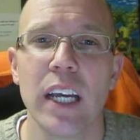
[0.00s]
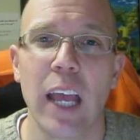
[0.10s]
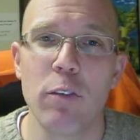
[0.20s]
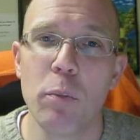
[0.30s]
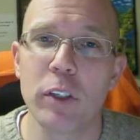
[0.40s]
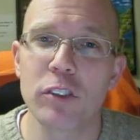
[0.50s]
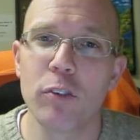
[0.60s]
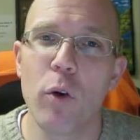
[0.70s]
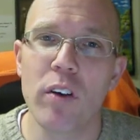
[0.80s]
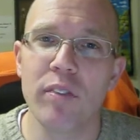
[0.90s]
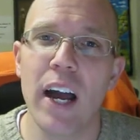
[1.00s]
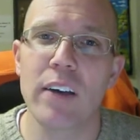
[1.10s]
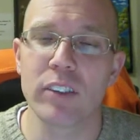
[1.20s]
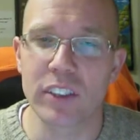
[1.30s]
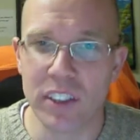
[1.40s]
If you miss 4,
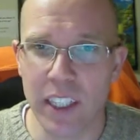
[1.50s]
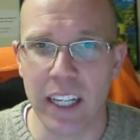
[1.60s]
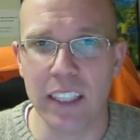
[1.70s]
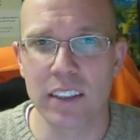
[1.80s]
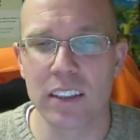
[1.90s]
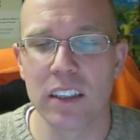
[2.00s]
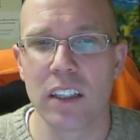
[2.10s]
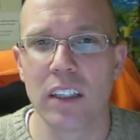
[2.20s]
5, or 6,